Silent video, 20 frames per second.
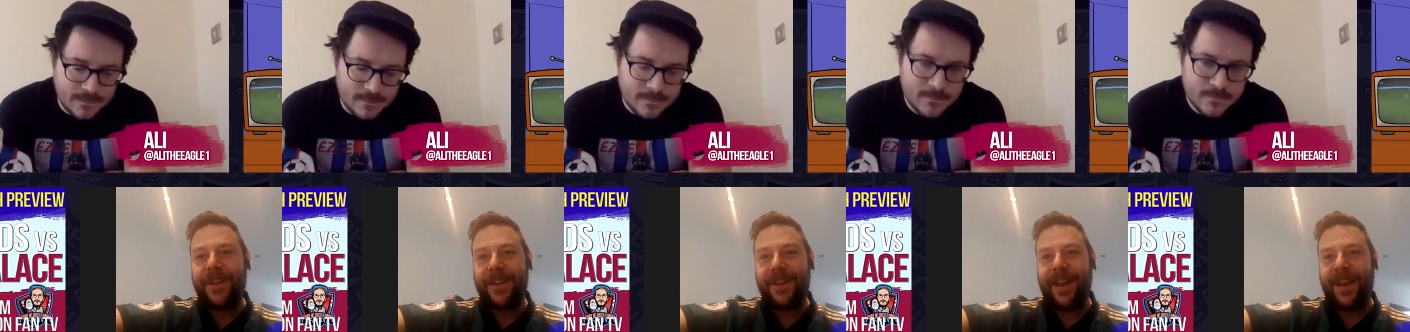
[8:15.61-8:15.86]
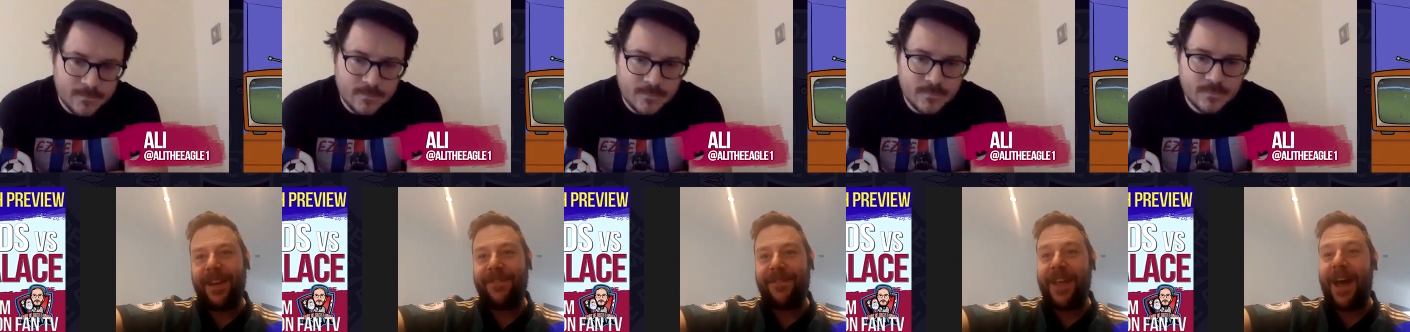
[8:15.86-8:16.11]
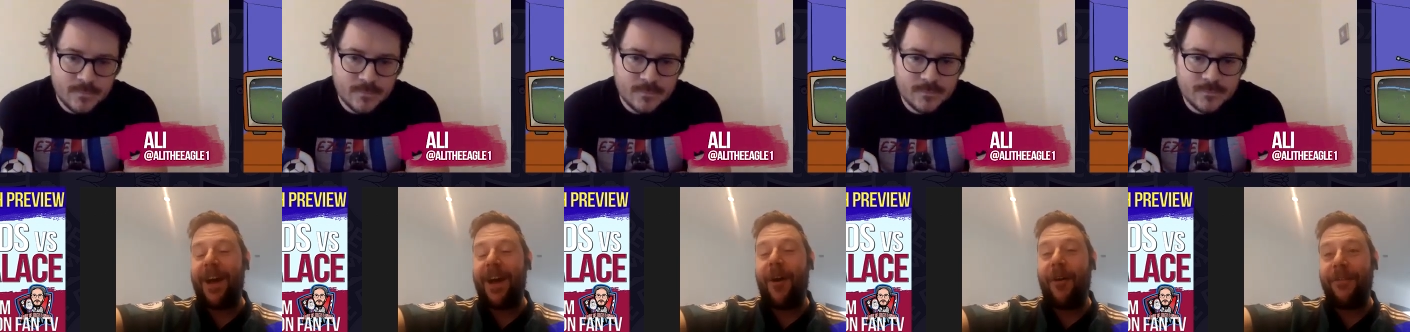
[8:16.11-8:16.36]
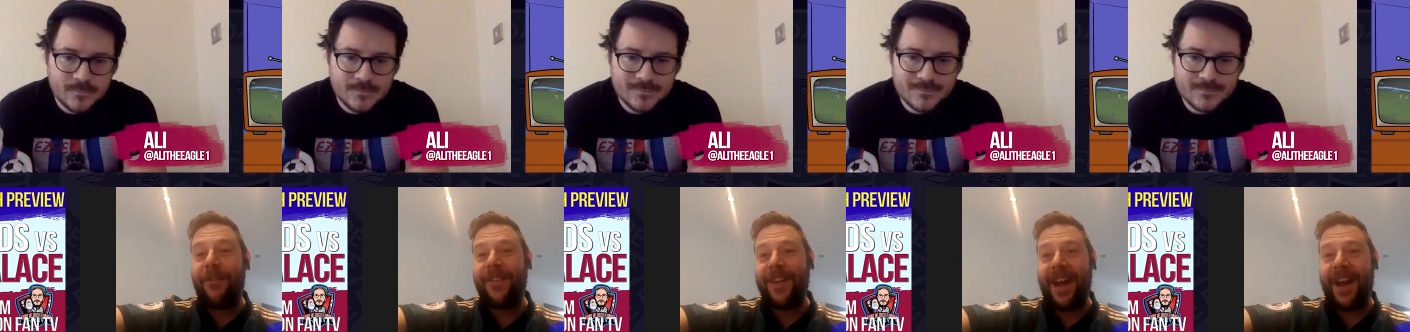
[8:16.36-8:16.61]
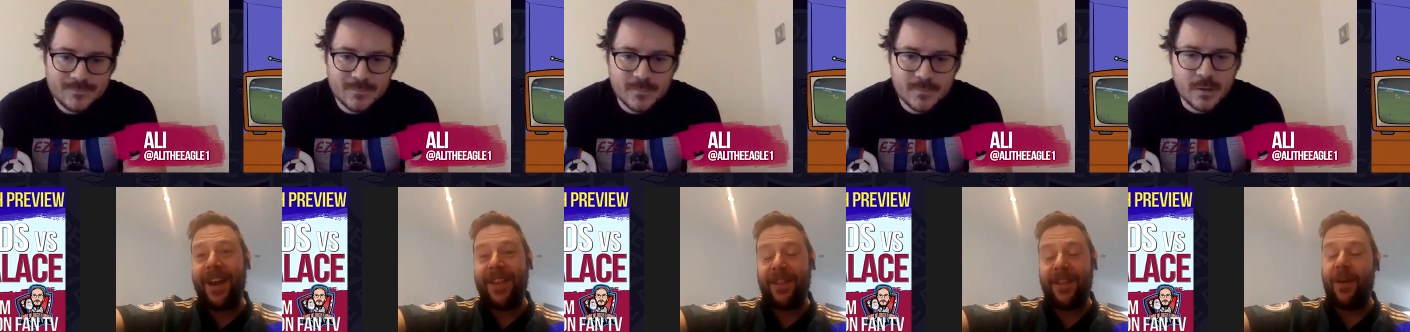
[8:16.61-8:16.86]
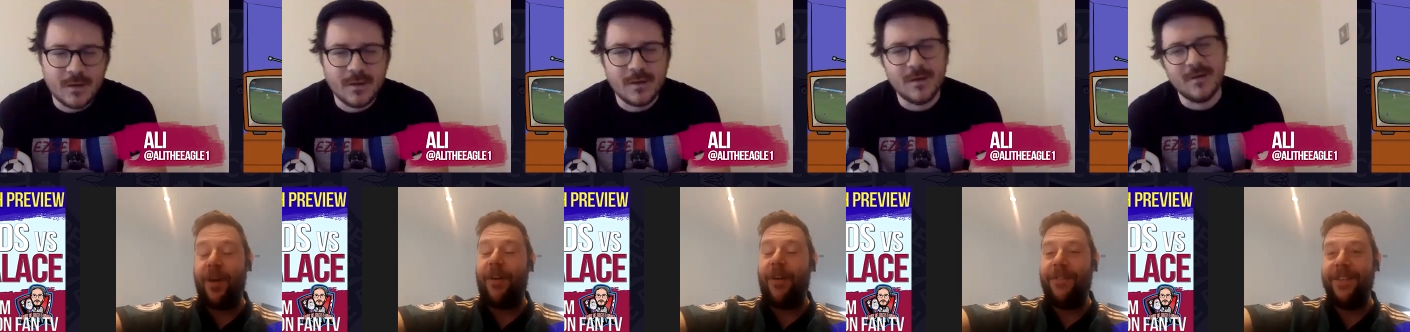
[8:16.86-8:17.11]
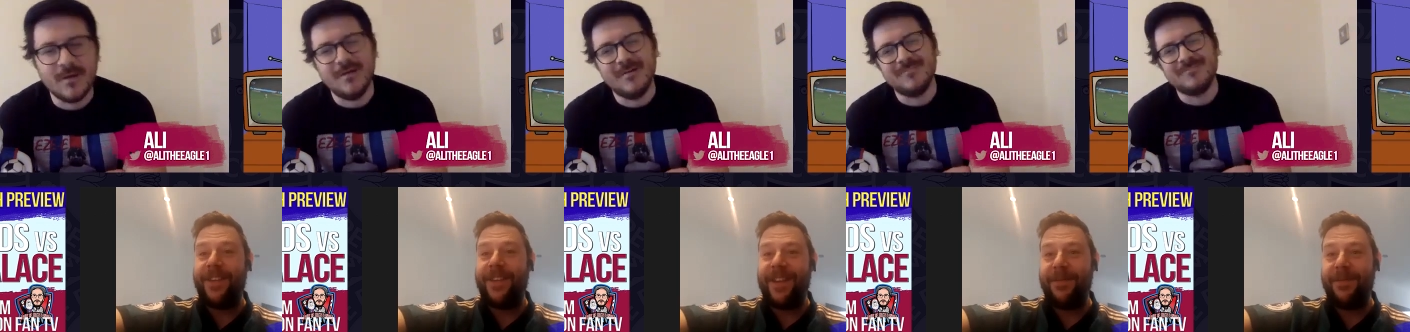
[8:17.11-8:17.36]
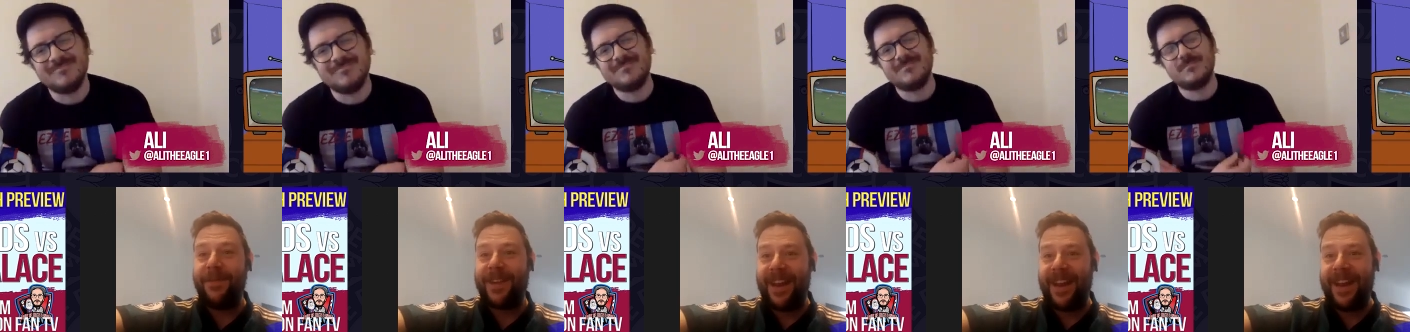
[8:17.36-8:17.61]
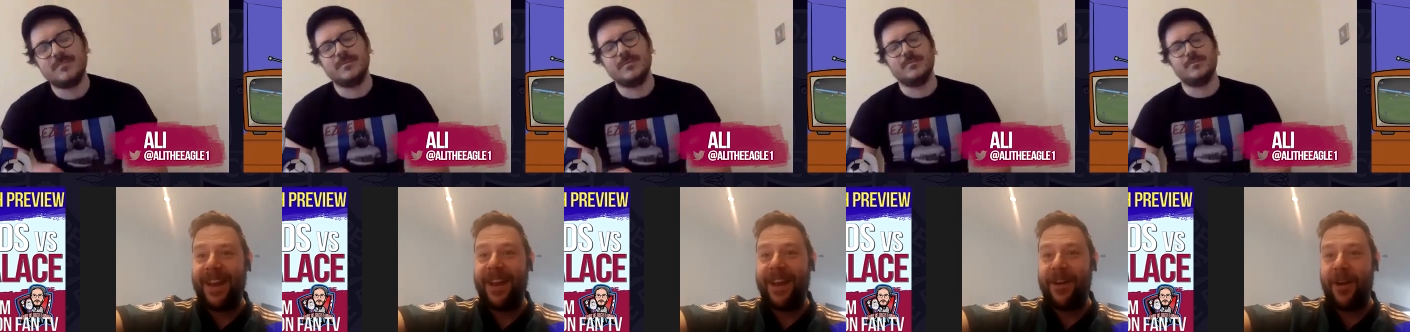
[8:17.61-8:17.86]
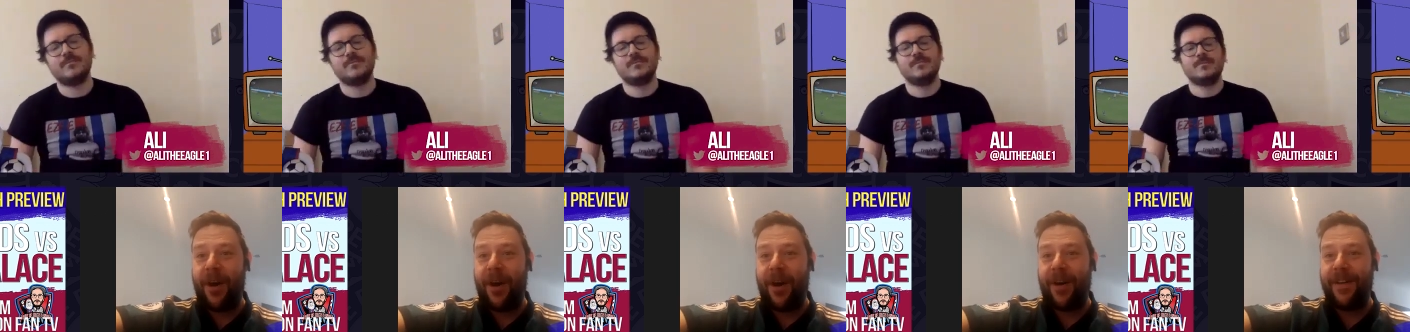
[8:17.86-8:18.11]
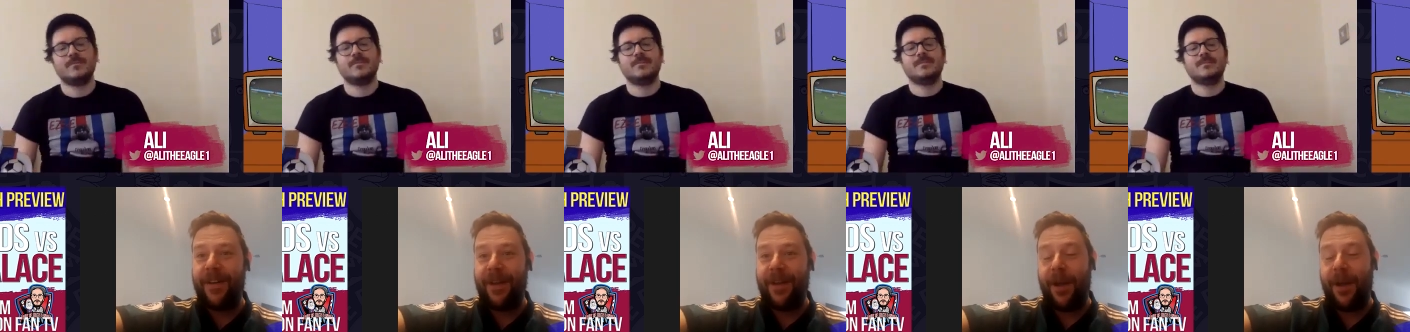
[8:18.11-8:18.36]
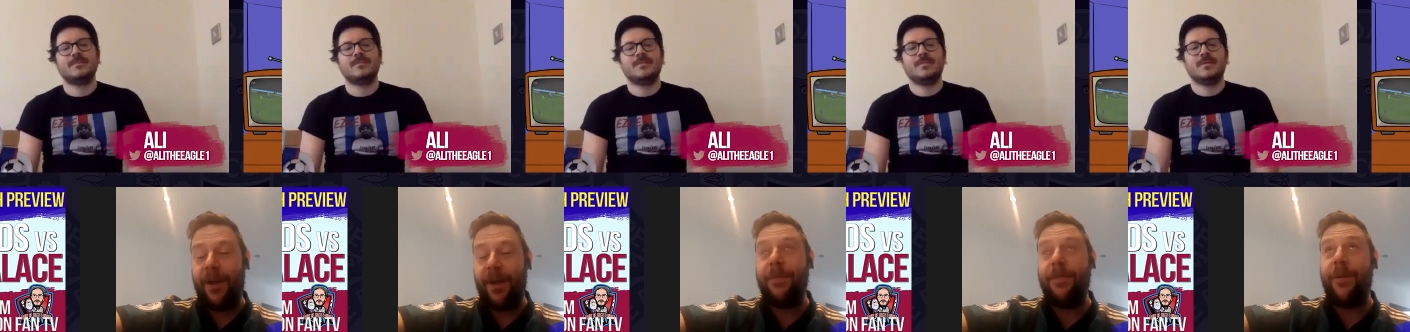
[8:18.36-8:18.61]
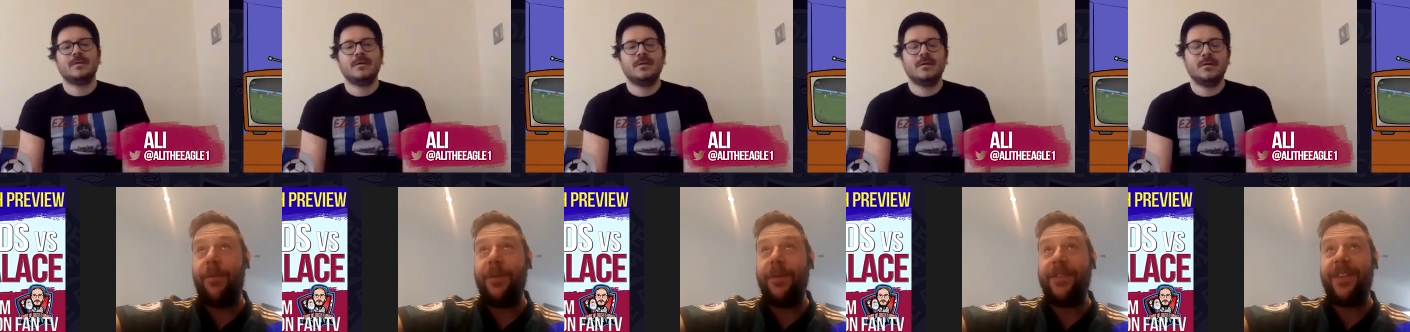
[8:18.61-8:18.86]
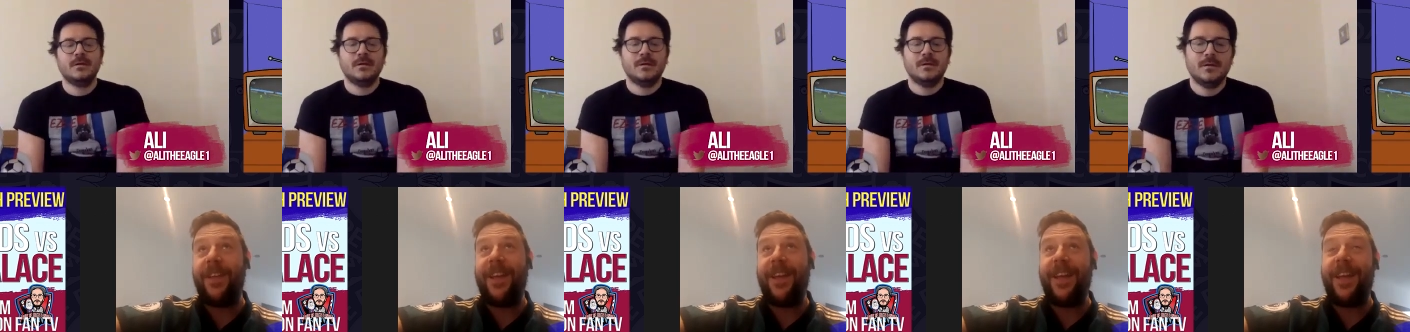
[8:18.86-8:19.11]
Speaker 1: if that offside that obviously was clearly not, uh, that was